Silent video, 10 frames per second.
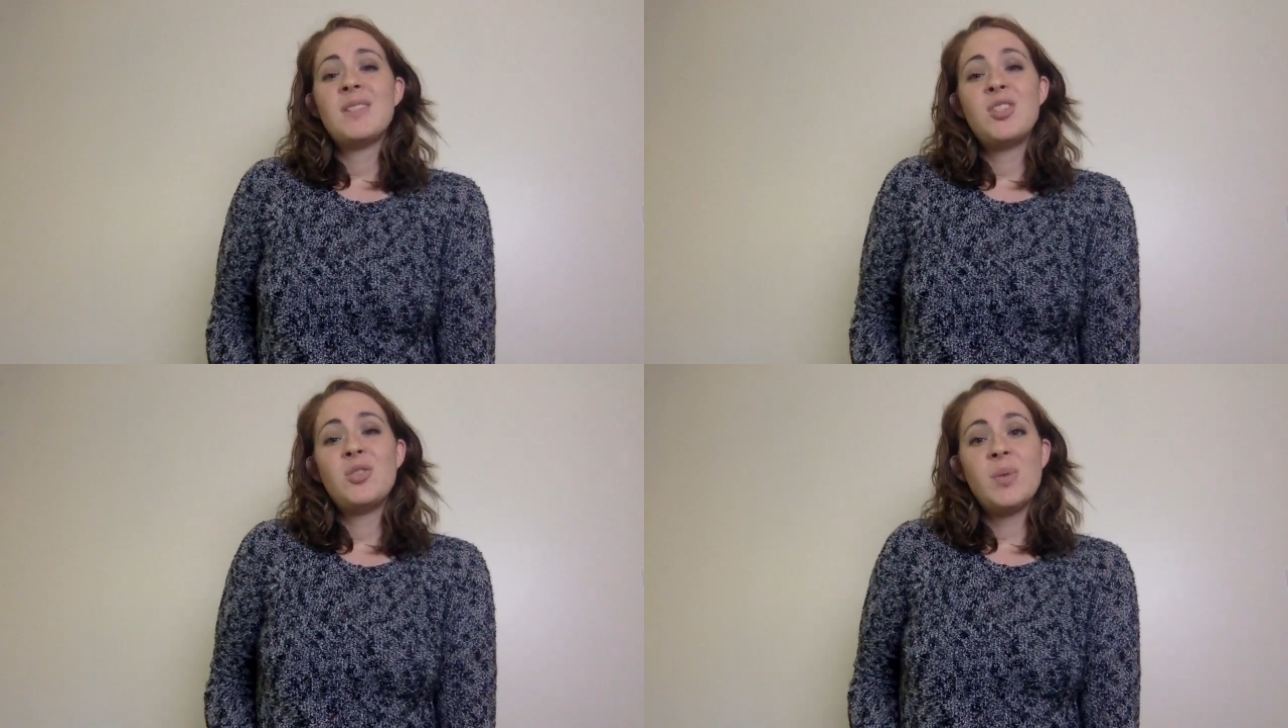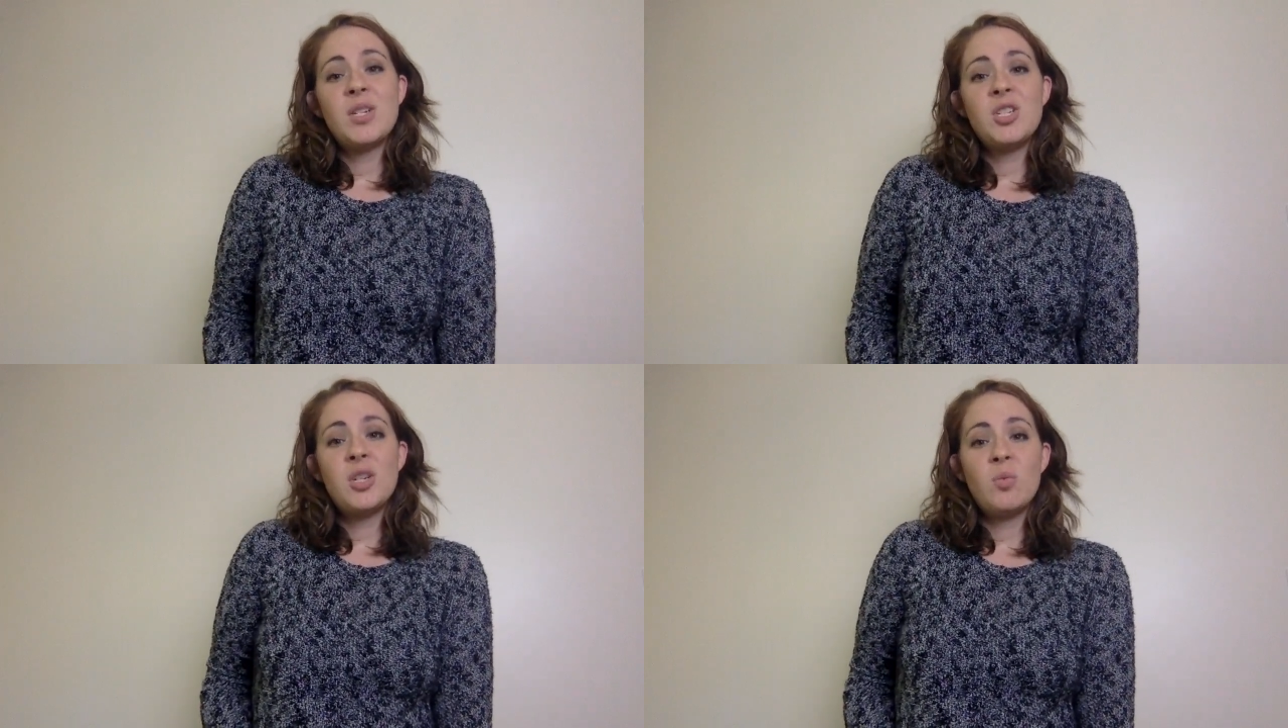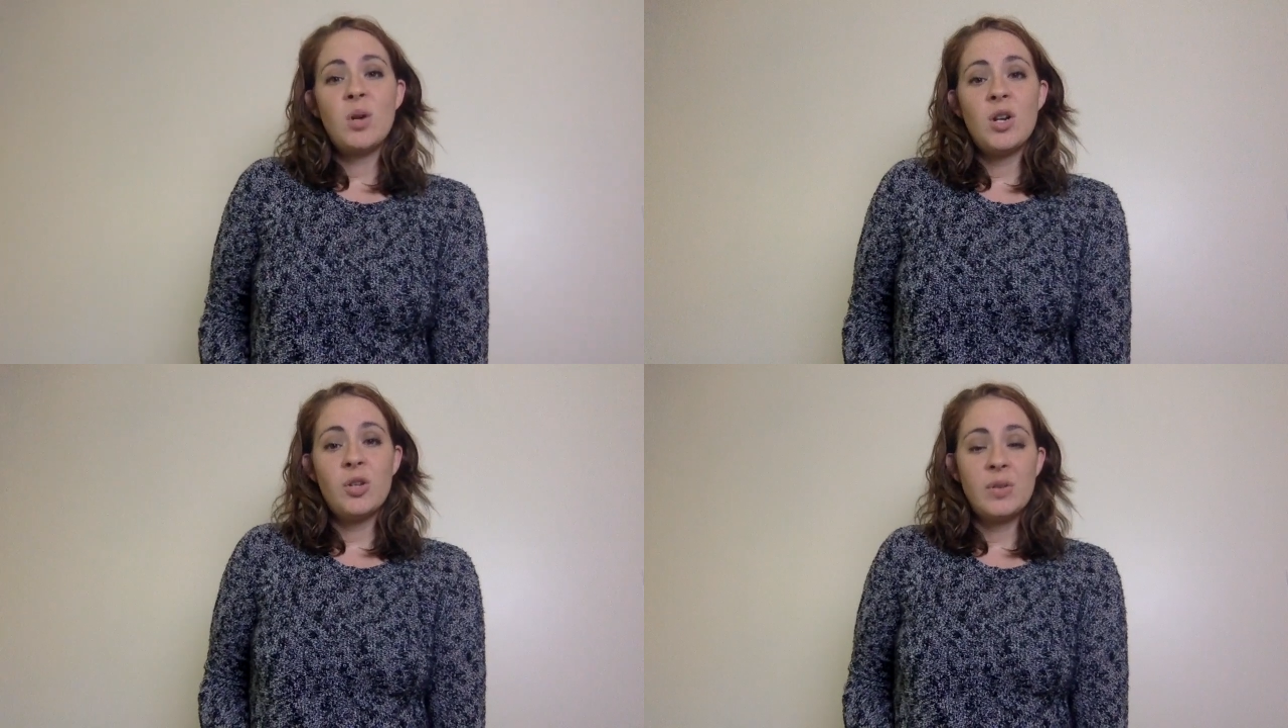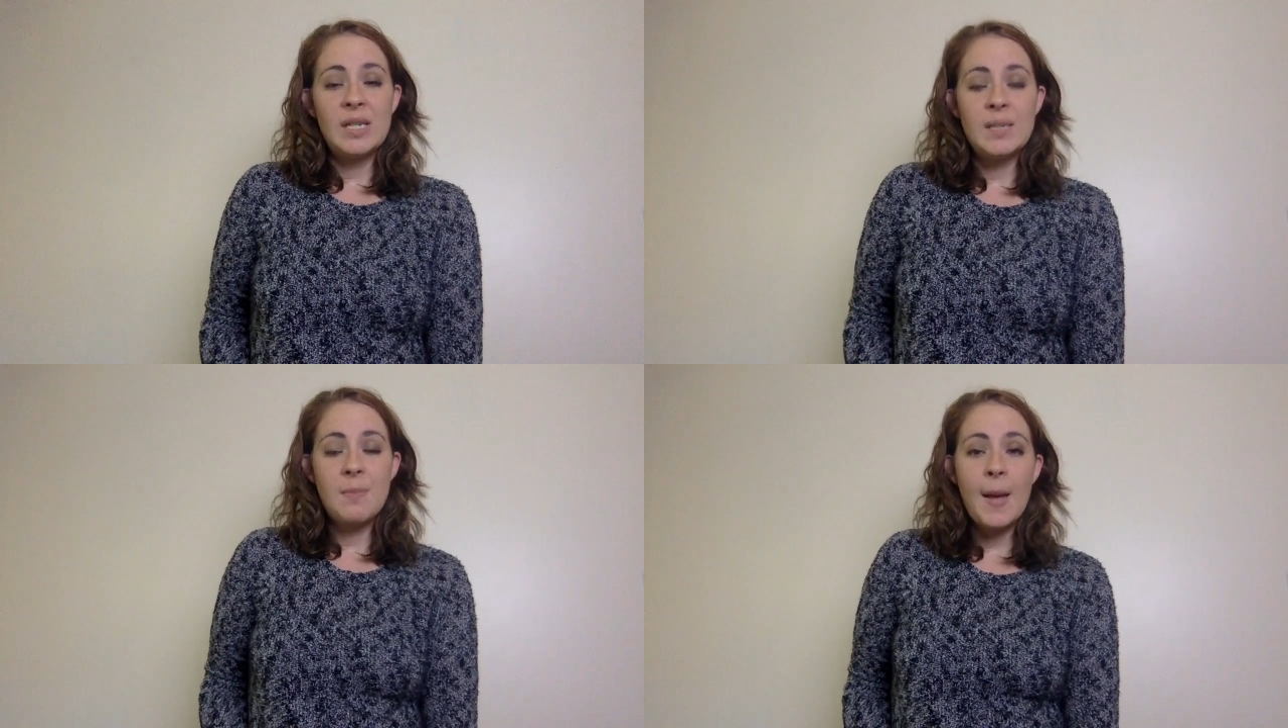situation where you need
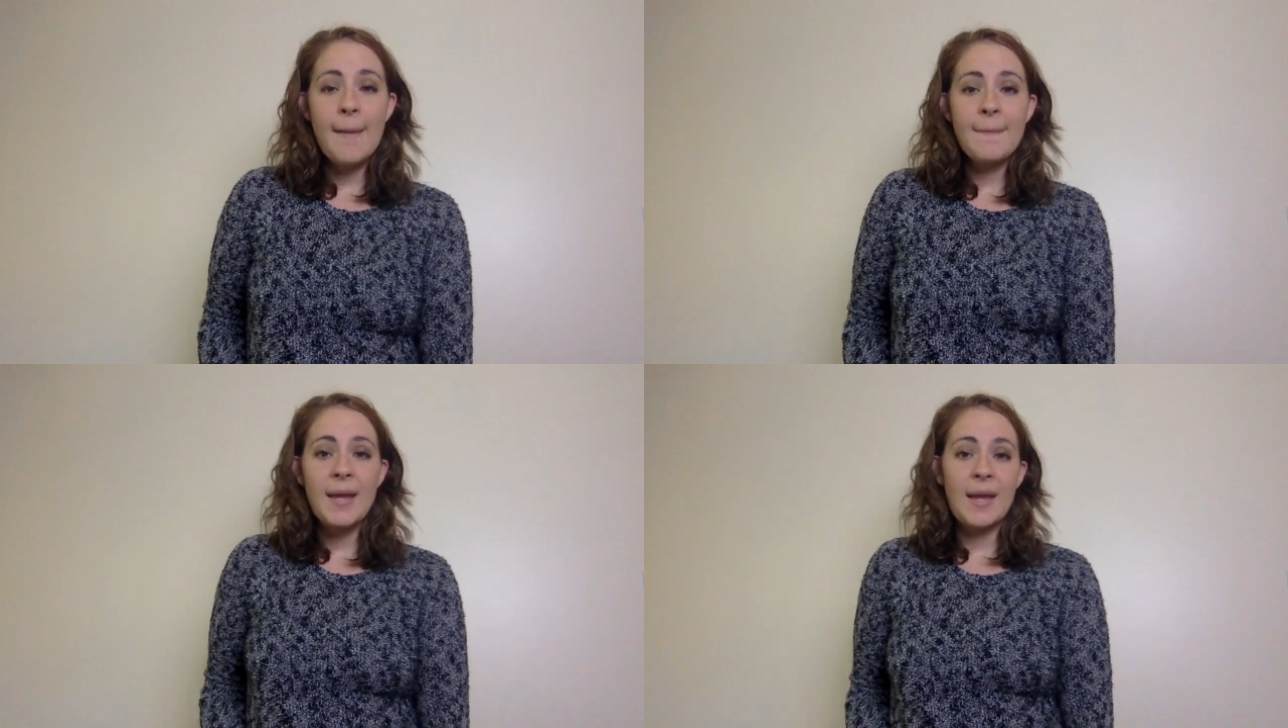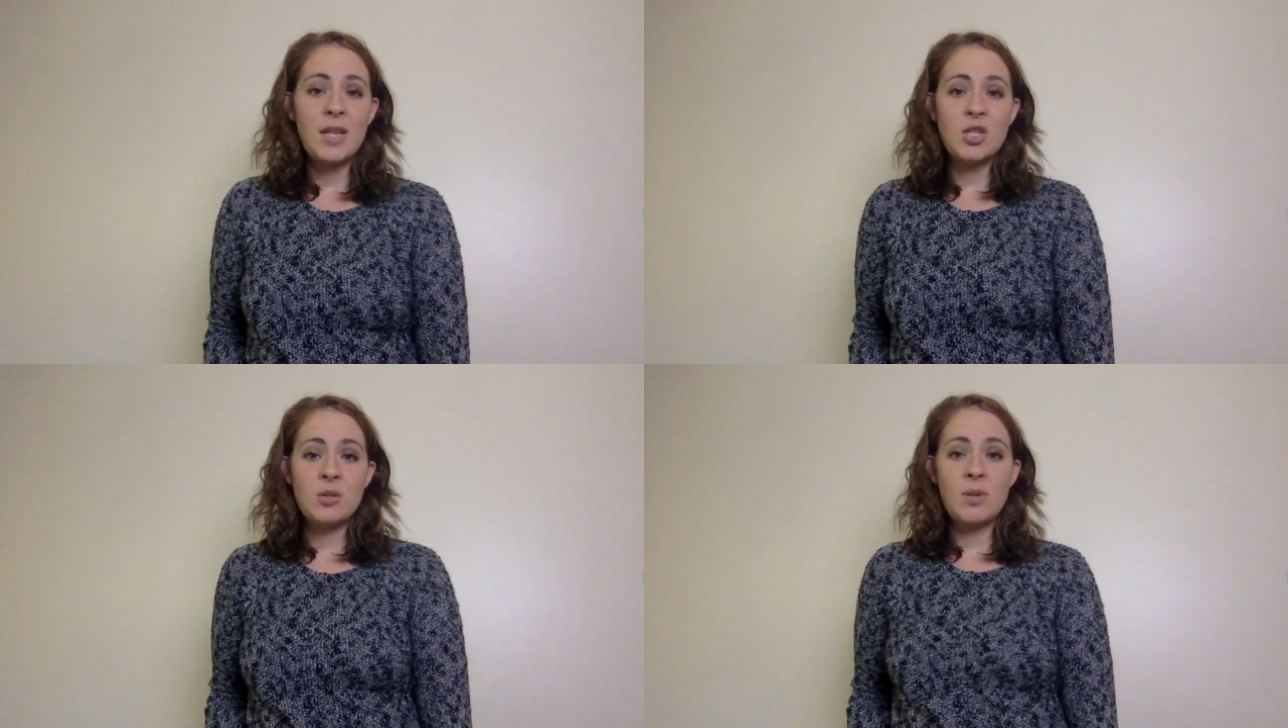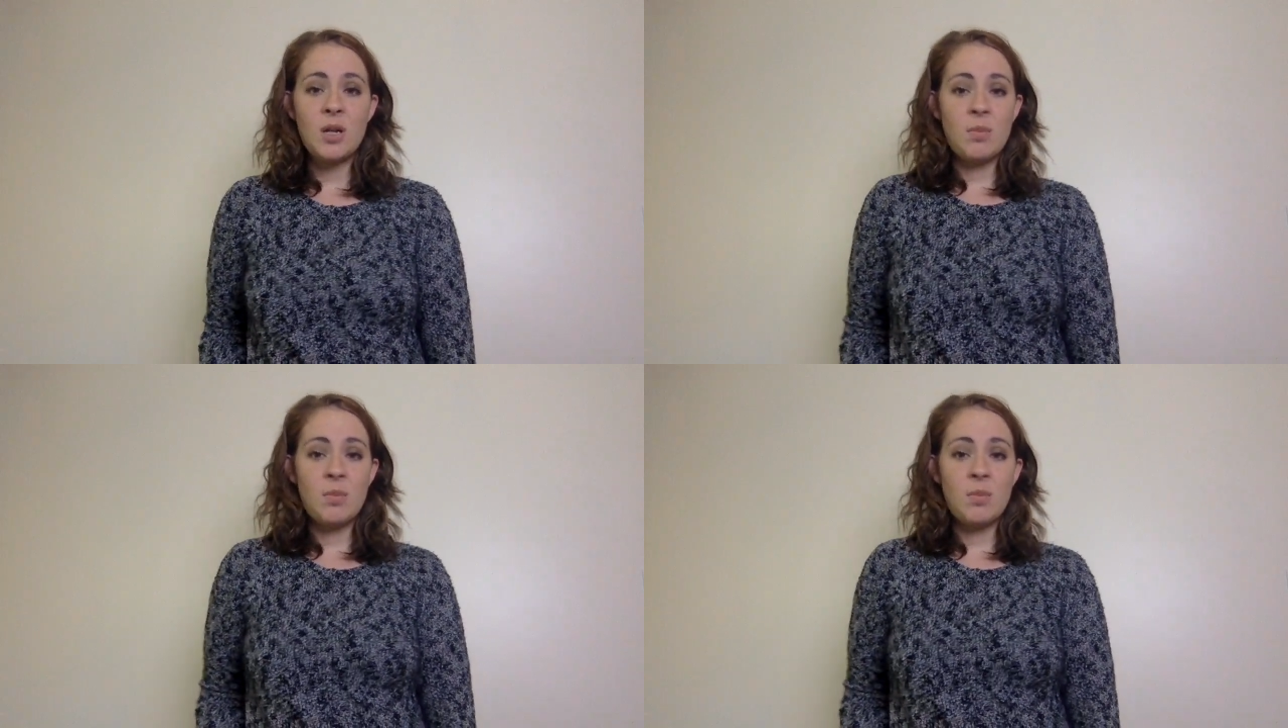to pump and you